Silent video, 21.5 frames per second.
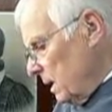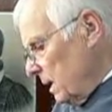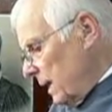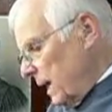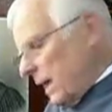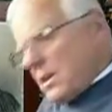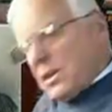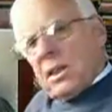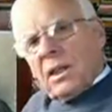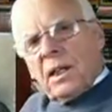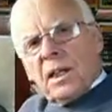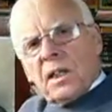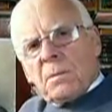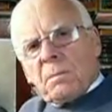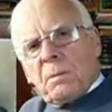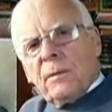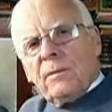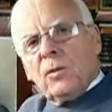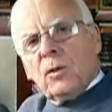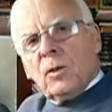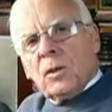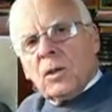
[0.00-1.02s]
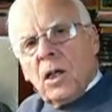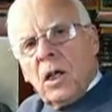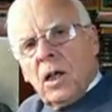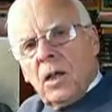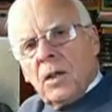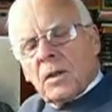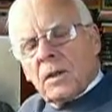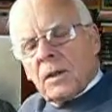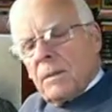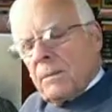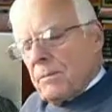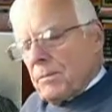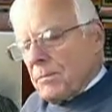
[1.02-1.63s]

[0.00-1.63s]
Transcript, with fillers: Excellence before God.